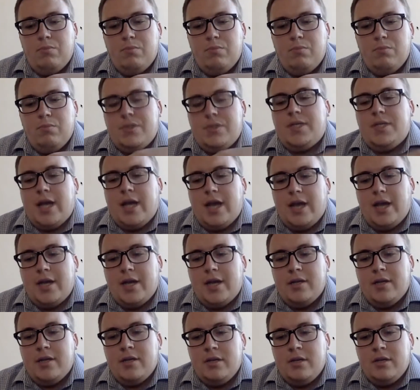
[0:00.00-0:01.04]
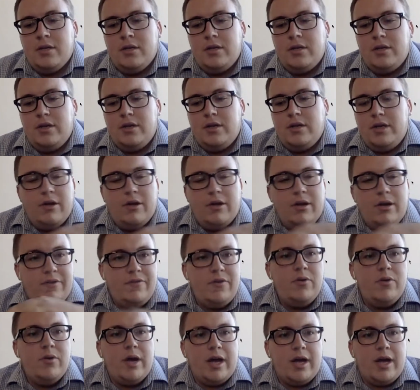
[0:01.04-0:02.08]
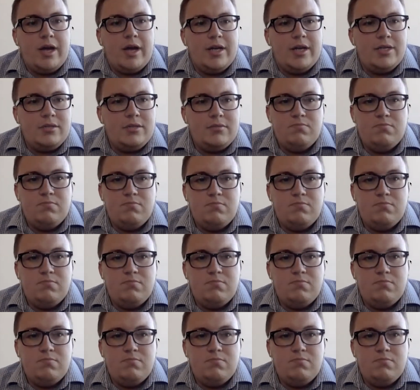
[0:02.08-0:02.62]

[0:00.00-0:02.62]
said, you know, if you guys